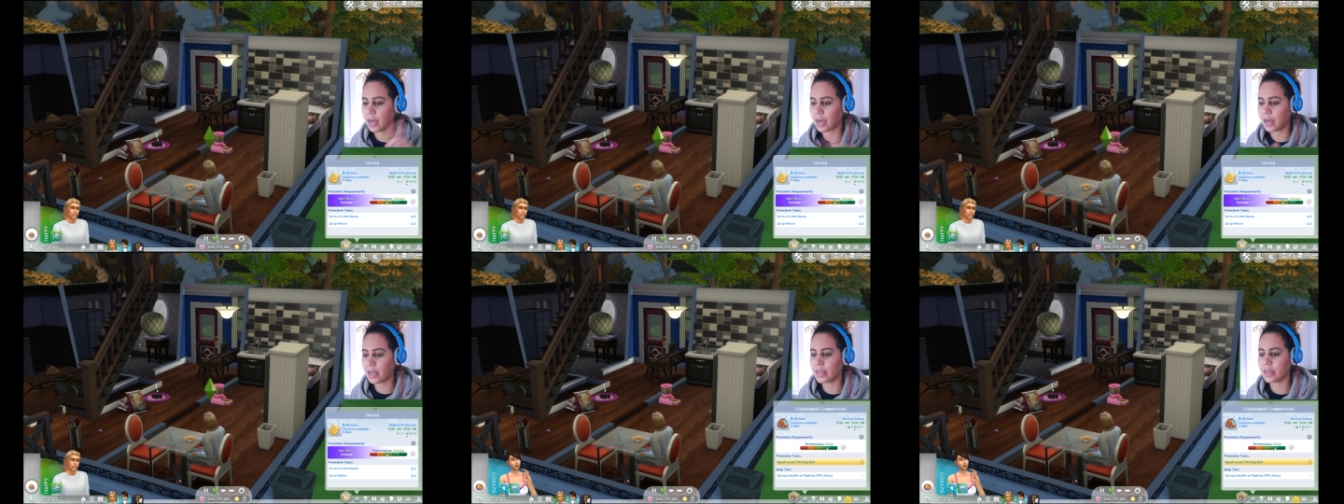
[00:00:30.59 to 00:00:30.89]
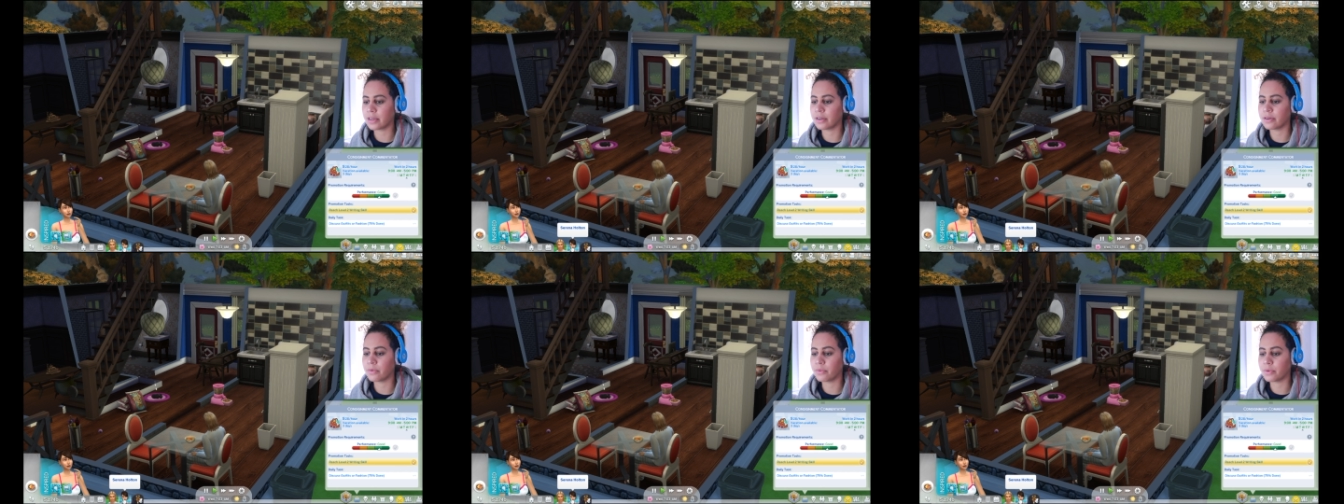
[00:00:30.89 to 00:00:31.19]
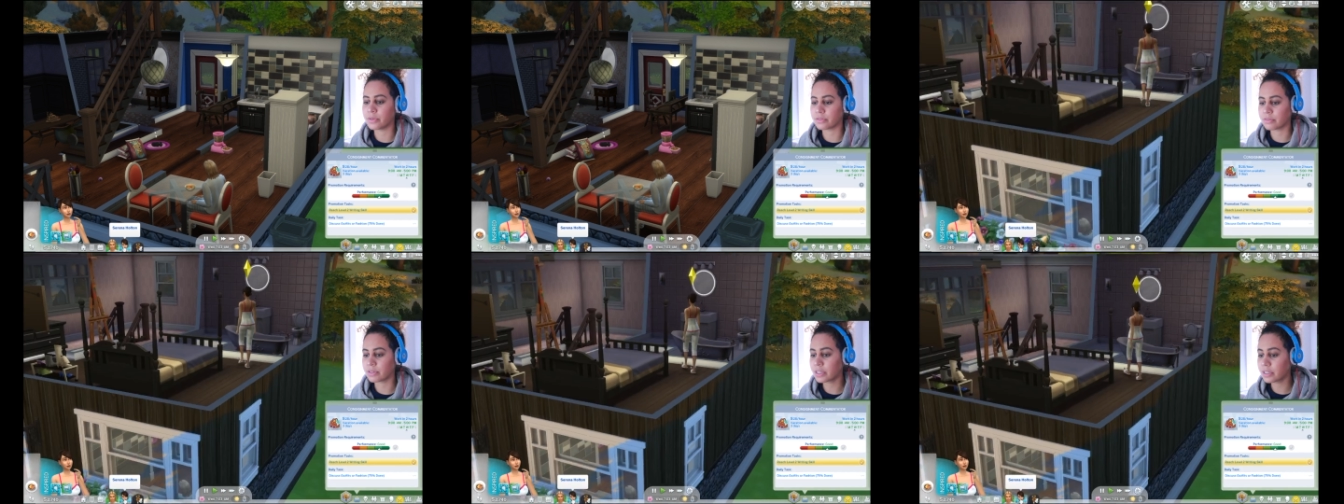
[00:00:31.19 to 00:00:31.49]
I
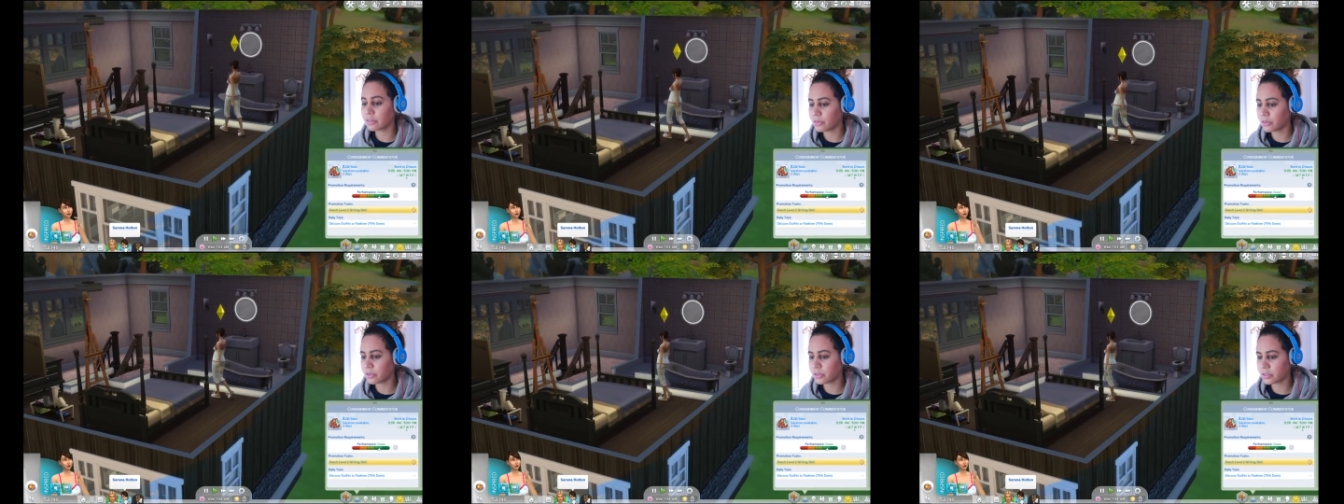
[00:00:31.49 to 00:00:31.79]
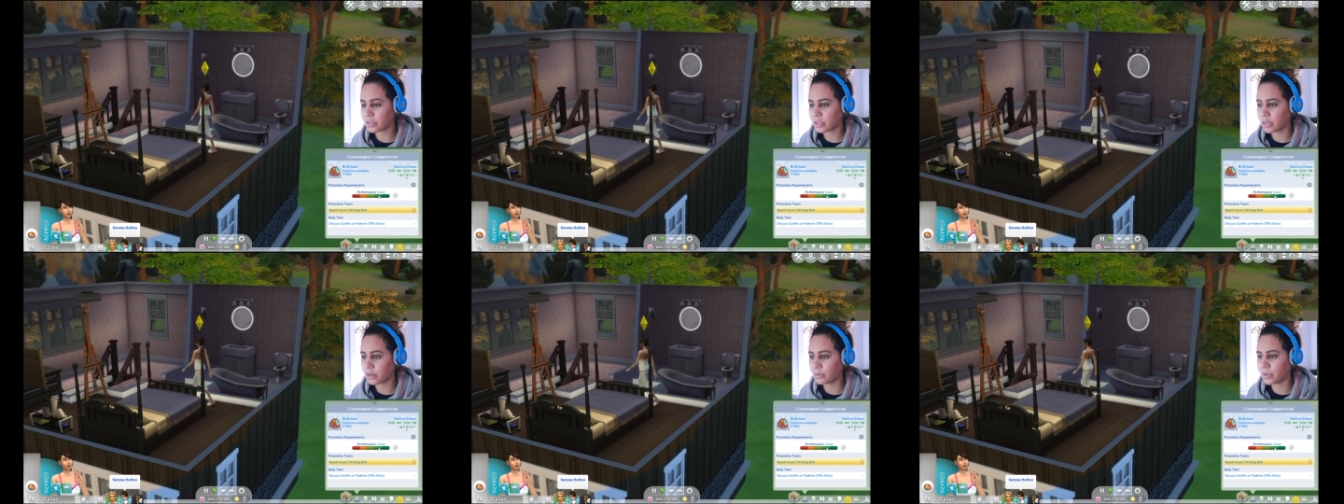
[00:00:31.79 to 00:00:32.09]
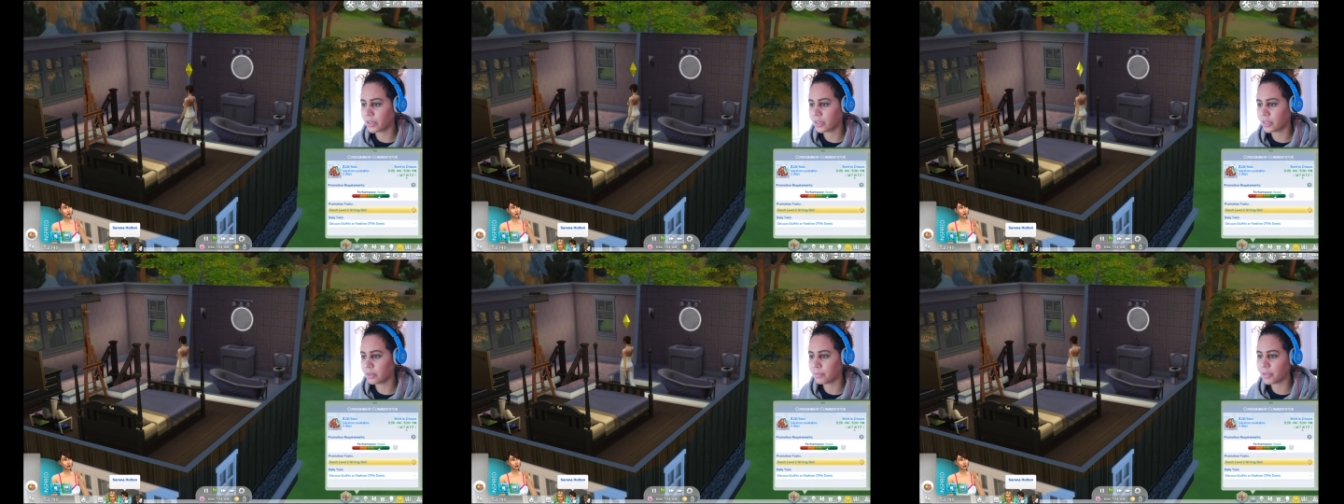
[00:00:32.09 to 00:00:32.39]
was really focusing on
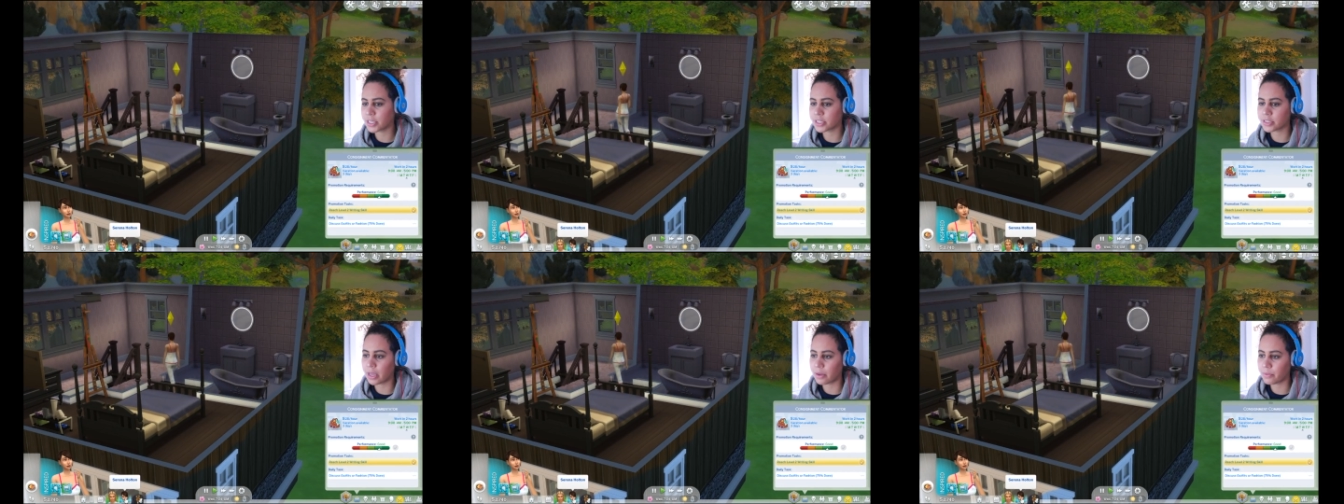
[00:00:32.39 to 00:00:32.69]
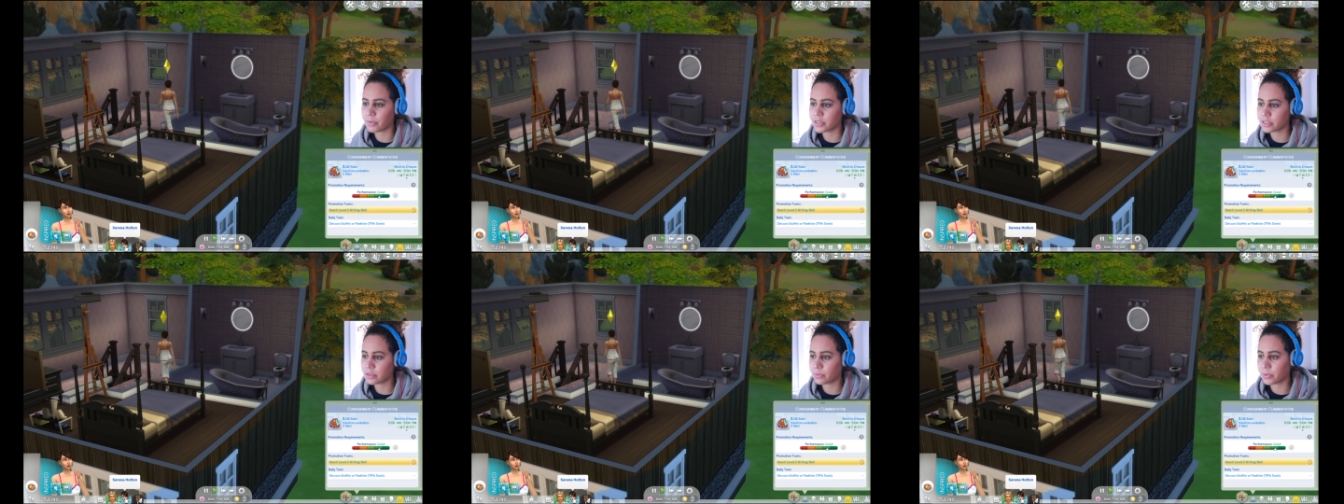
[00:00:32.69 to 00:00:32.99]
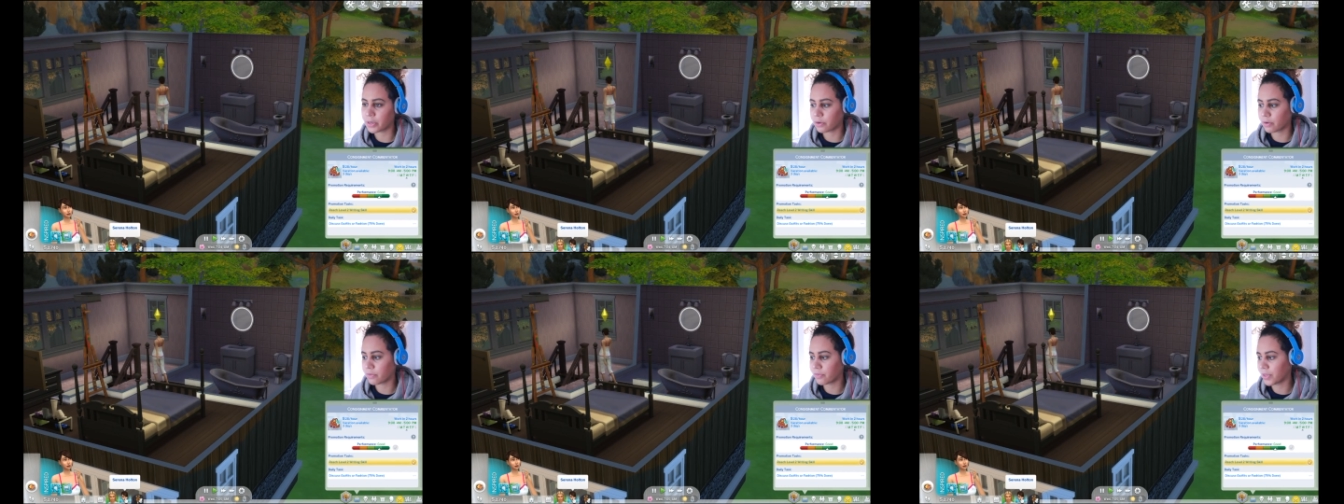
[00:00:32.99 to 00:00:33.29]
William because I went to
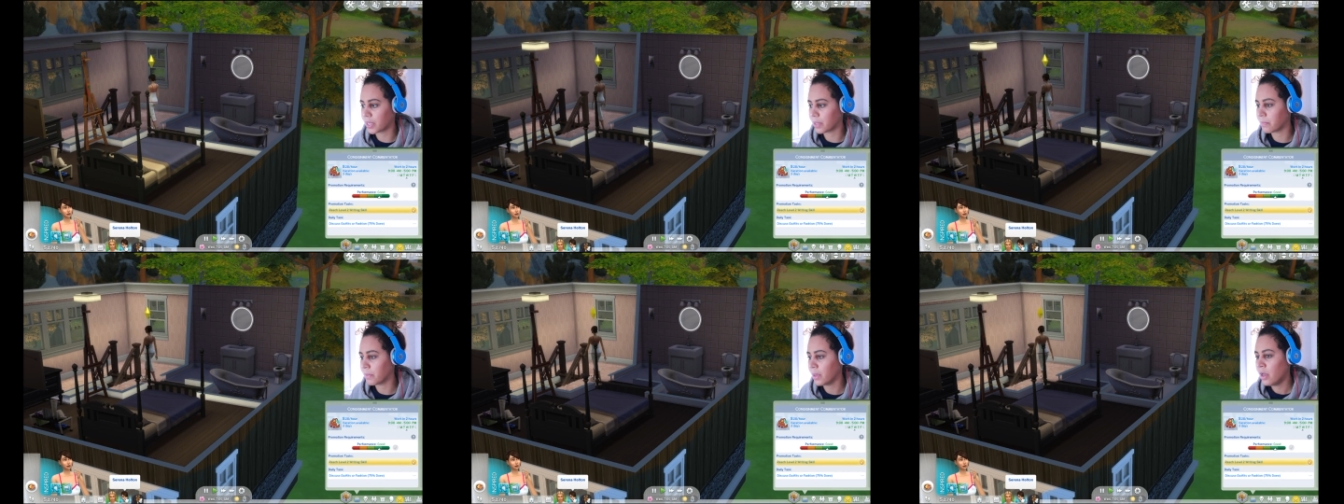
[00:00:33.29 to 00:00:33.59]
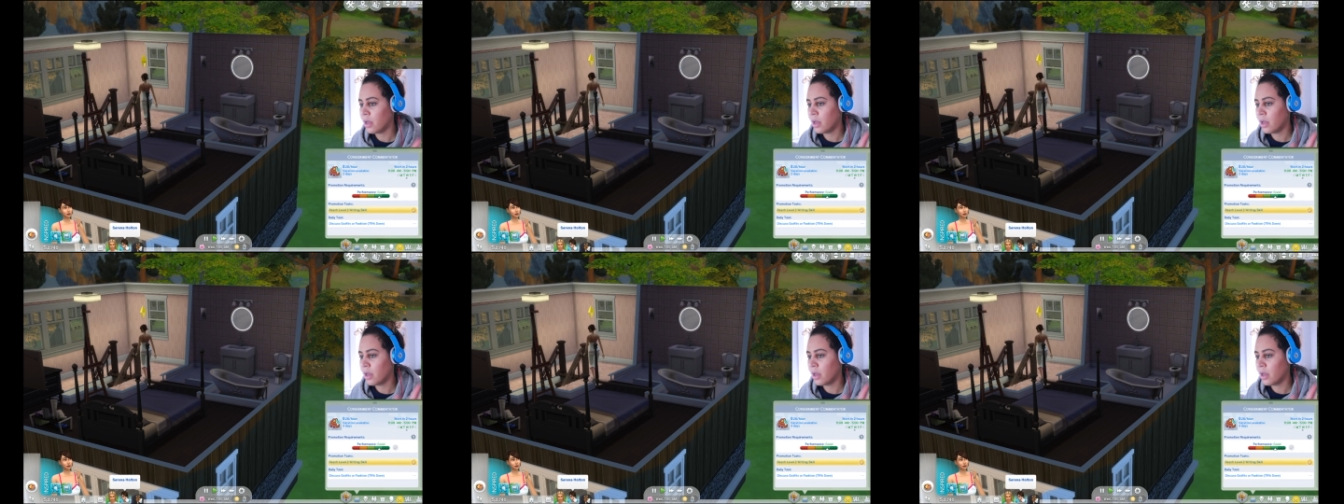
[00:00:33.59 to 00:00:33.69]
work with him.